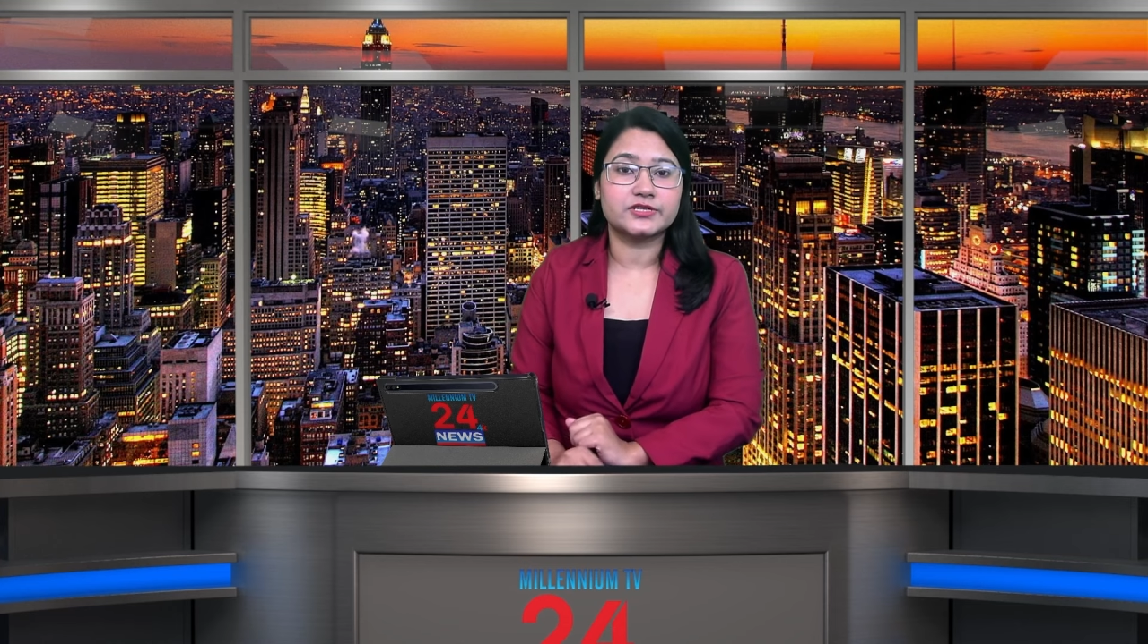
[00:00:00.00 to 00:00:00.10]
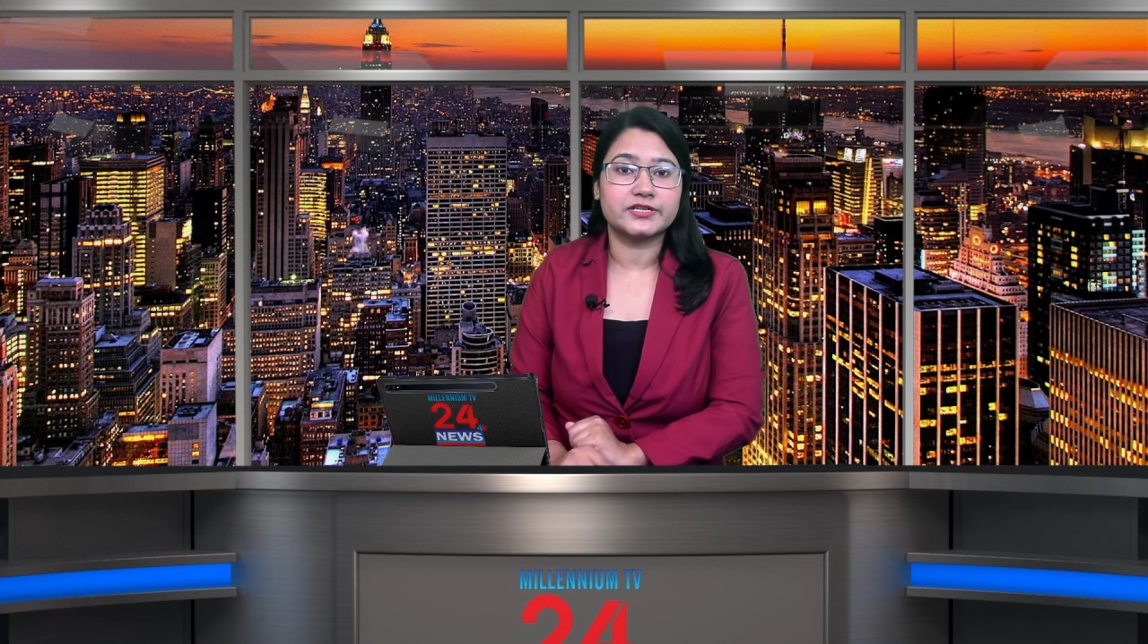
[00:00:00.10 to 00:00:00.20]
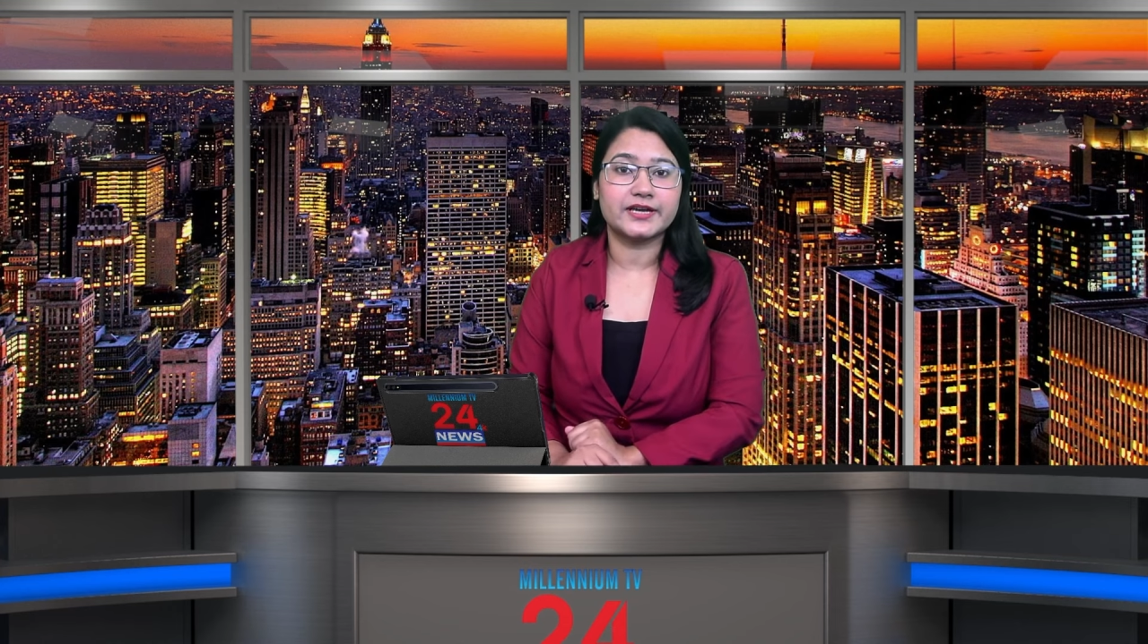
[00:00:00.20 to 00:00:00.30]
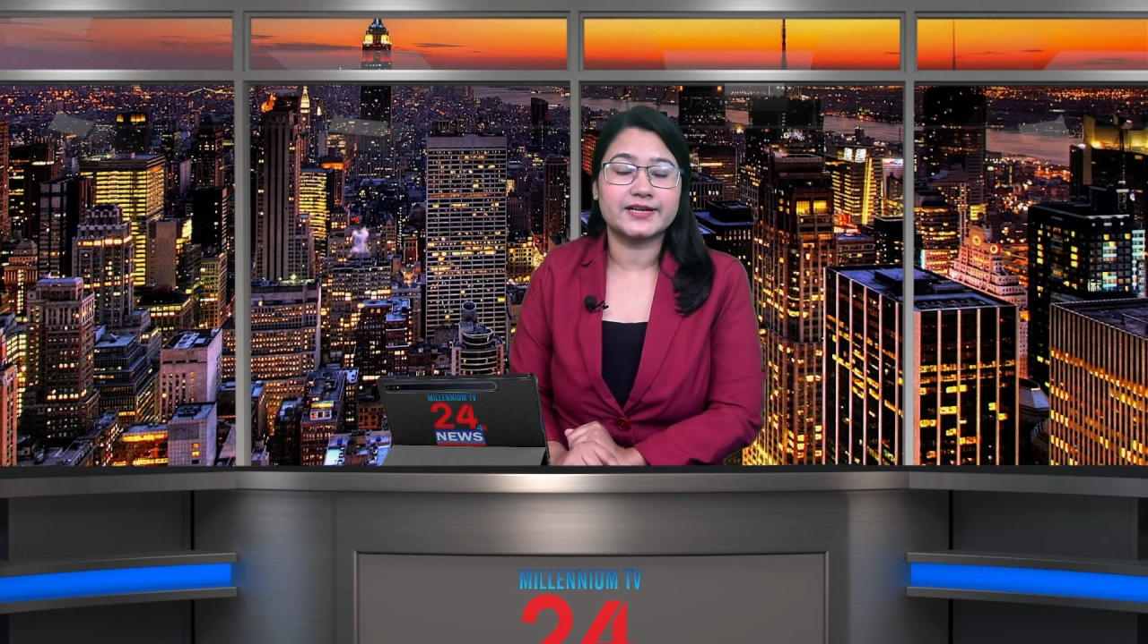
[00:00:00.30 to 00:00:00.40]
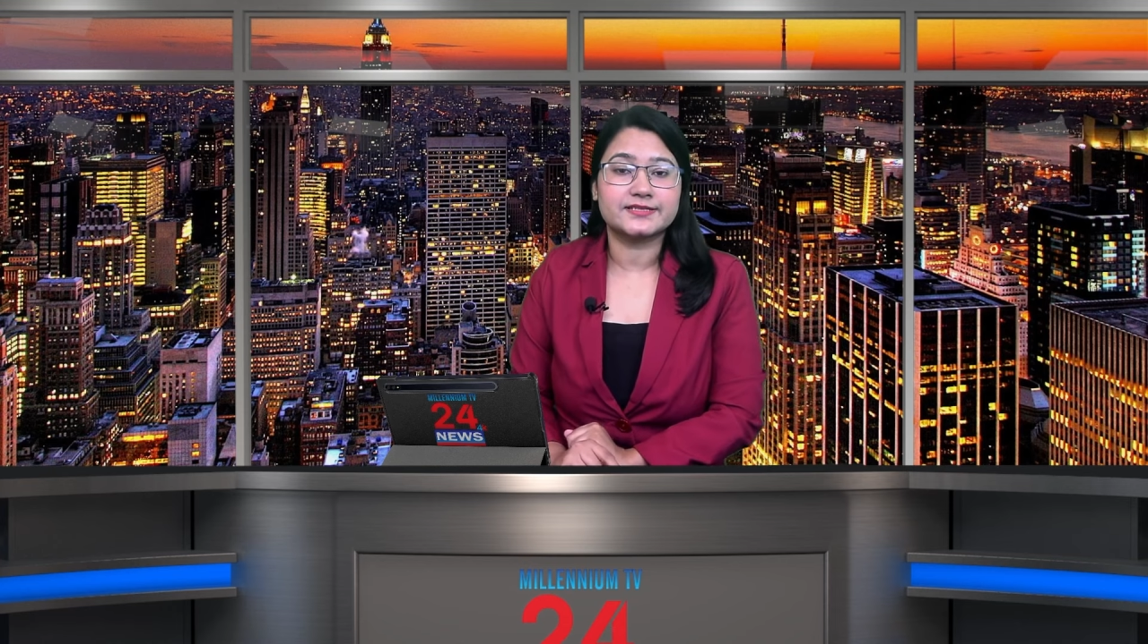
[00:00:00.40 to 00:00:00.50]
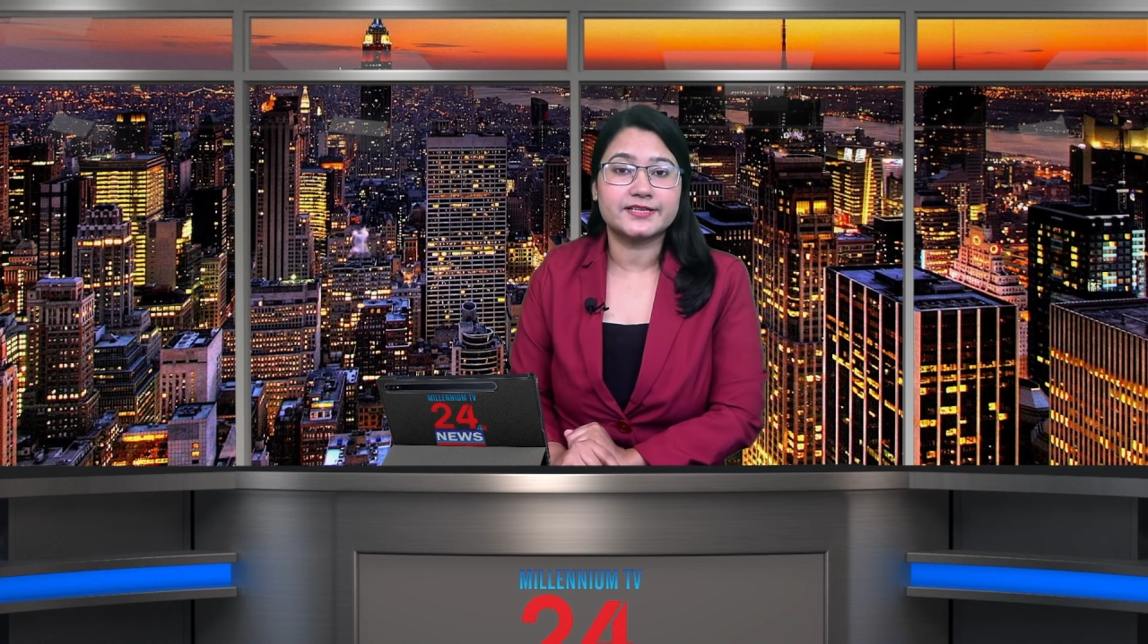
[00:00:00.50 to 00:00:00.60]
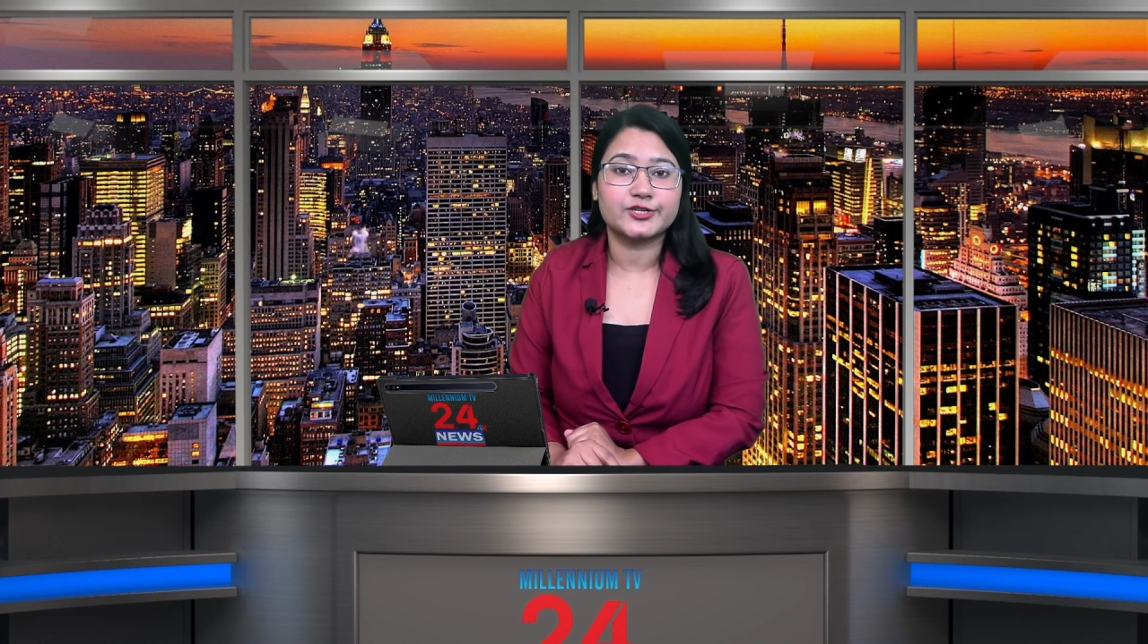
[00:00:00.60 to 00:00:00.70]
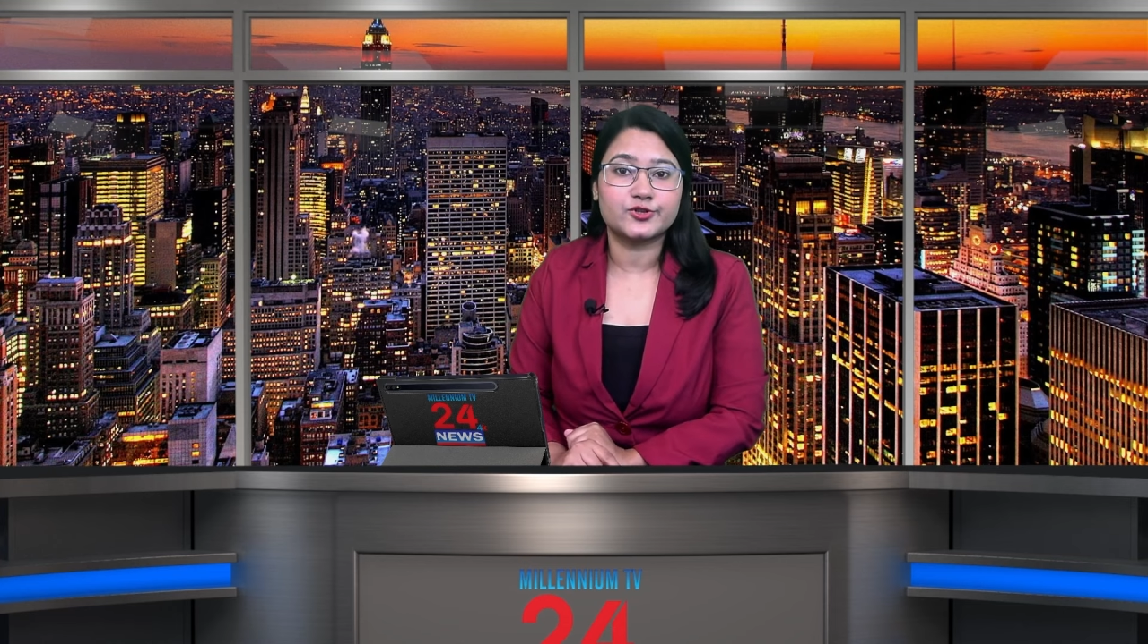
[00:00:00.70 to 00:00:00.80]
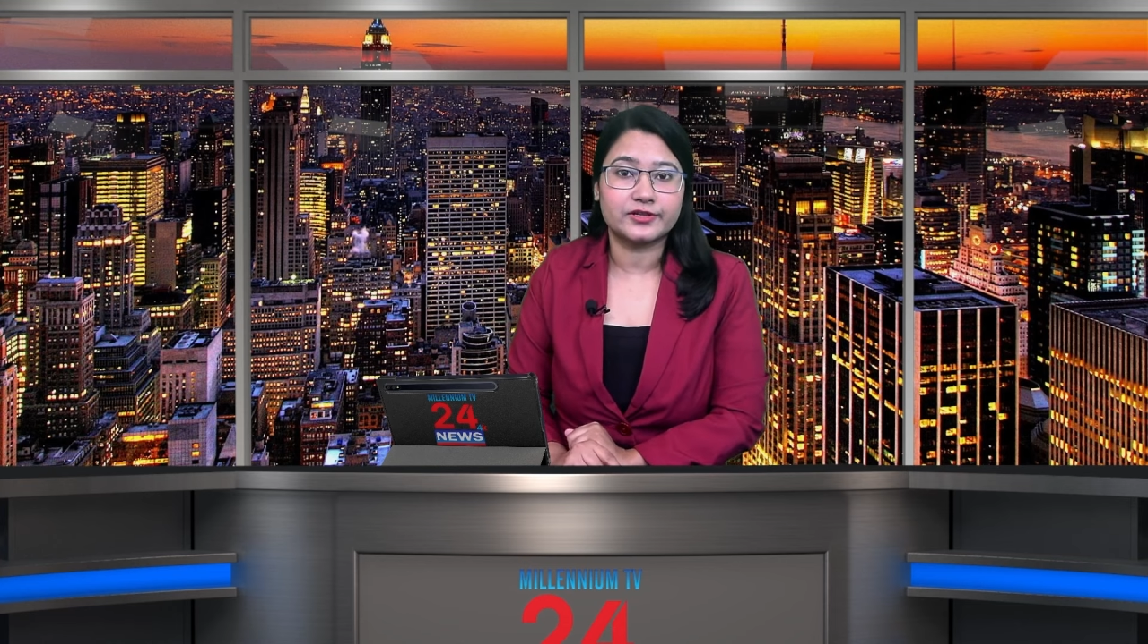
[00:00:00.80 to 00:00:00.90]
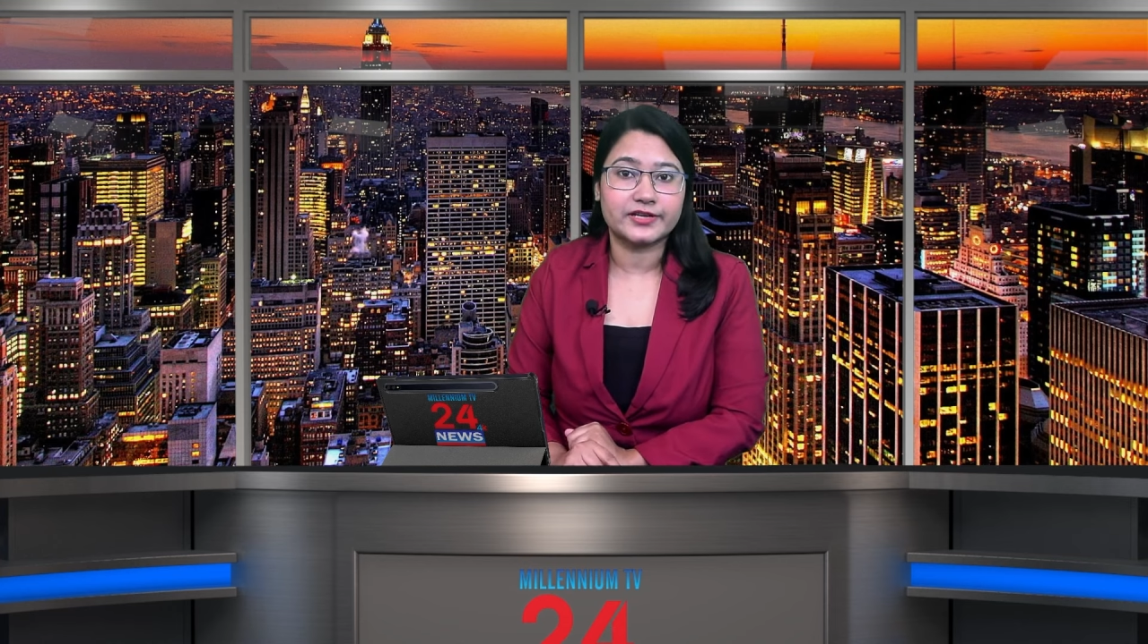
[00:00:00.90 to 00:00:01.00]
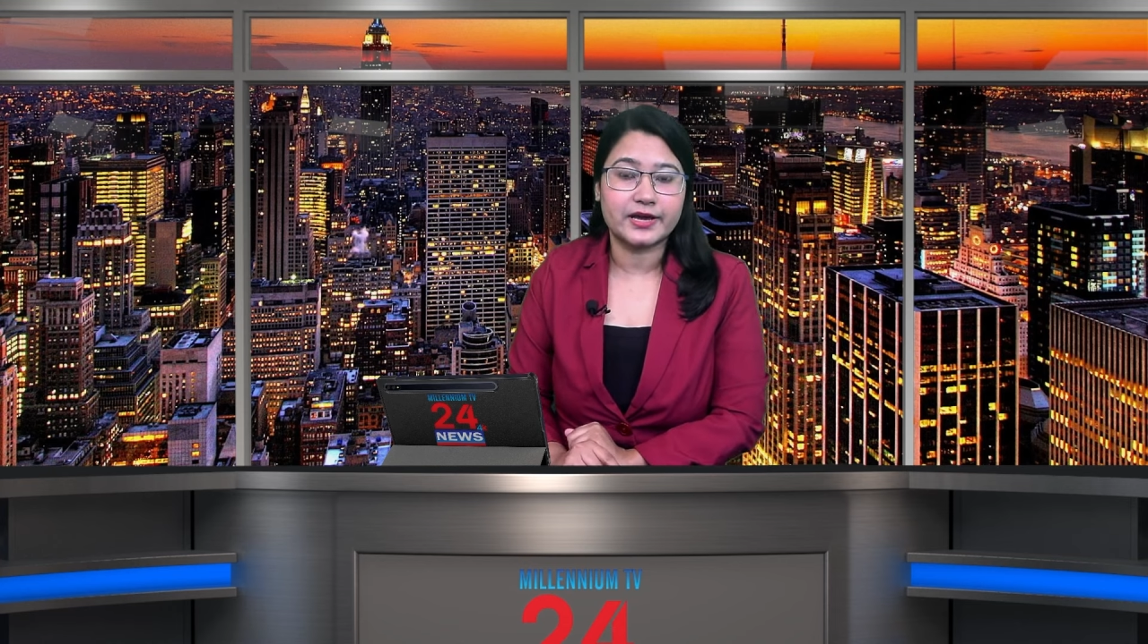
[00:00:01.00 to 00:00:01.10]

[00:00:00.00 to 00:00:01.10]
he had sexually